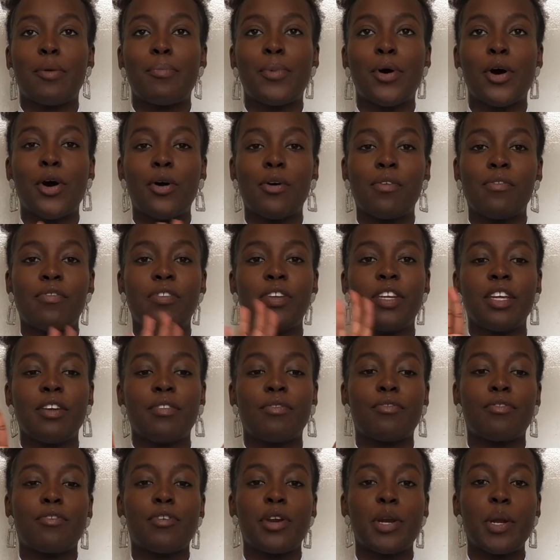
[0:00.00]
of
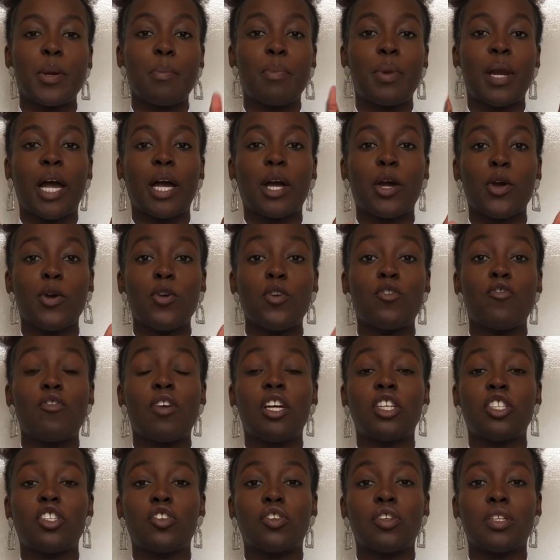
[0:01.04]
different black owned
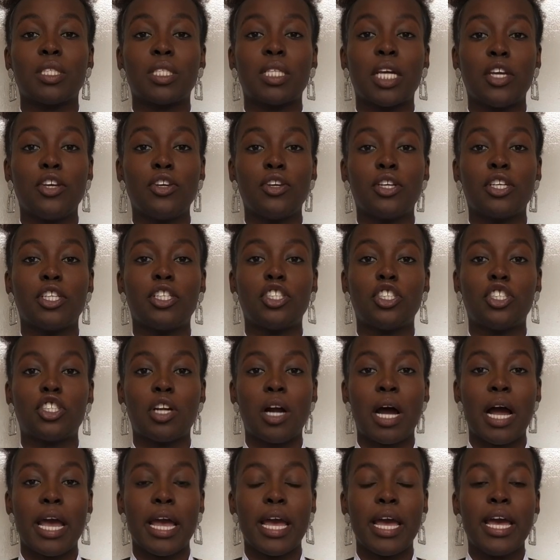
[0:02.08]
restaurants that you can
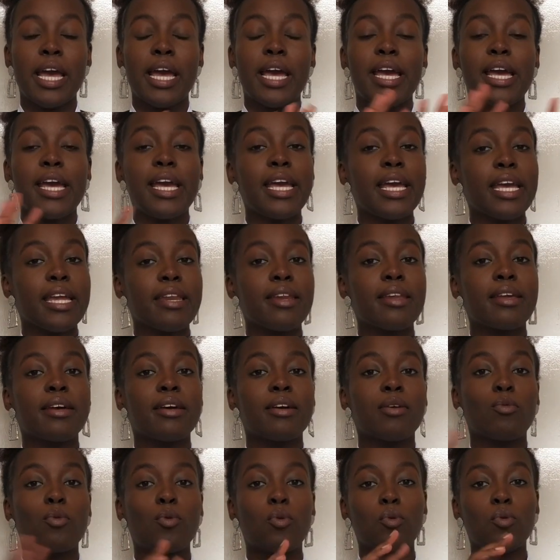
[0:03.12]
try in
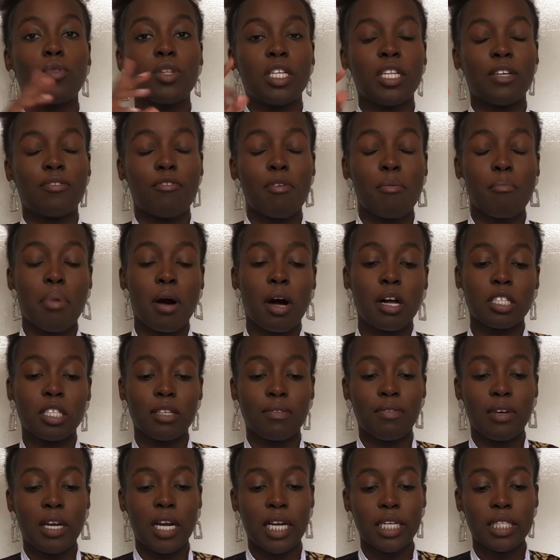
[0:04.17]
all the different parts of
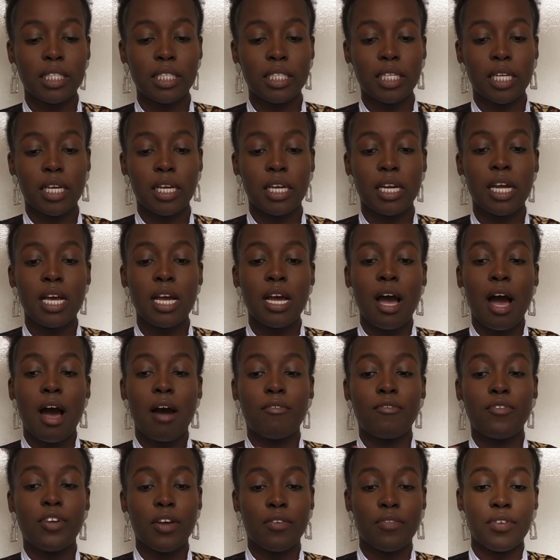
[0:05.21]
London. I've
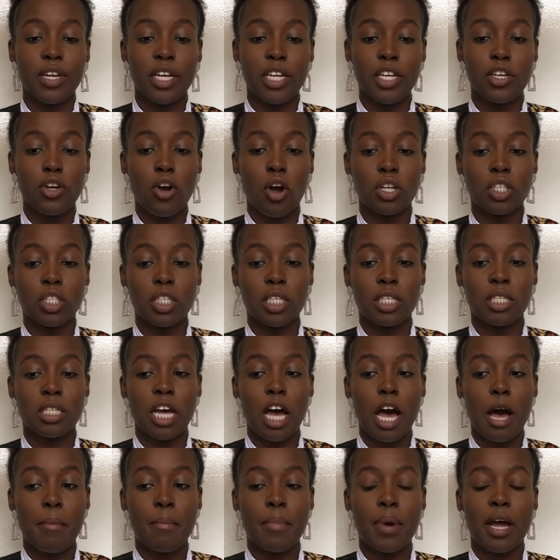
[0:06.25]
definitely gone to
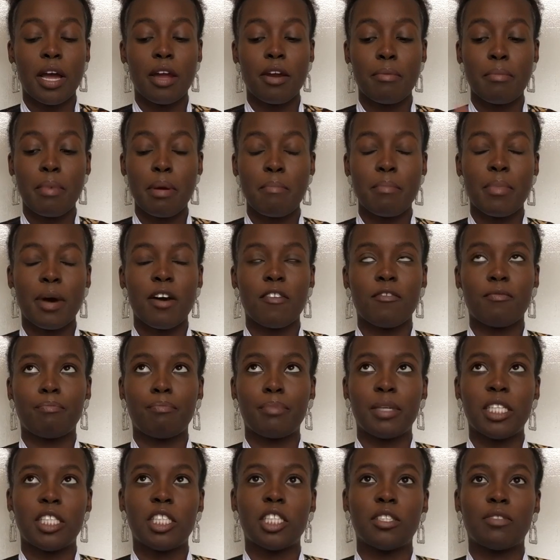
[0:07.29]
some. I remember I've
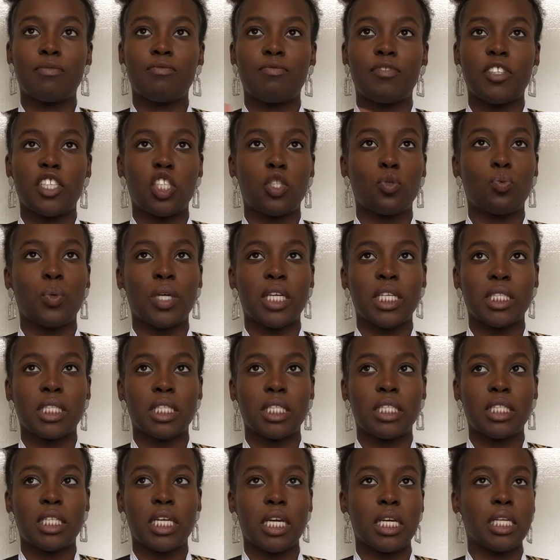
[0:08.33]
been to Fish Wings and
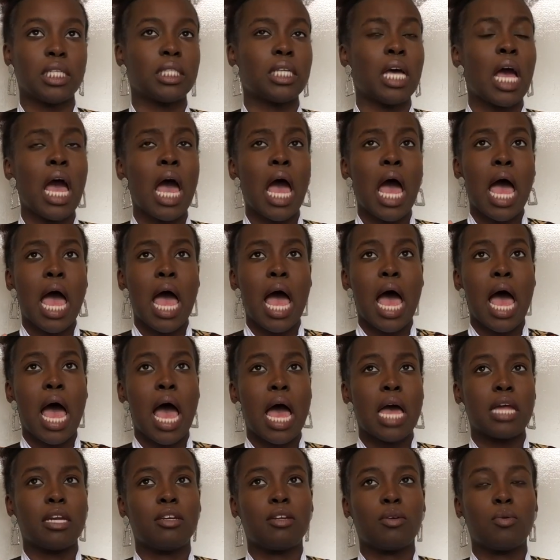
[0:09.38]
things,
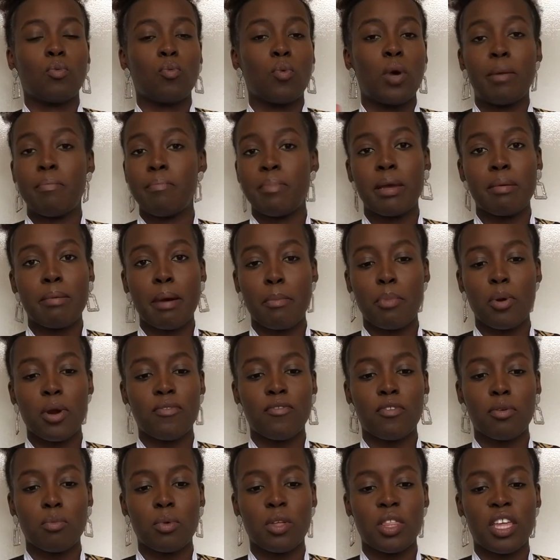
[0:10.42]
and when me and my
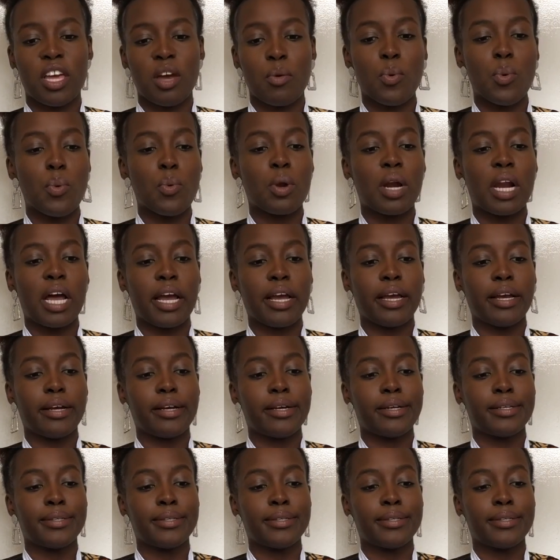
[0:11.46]
boyfriend were there, we were like,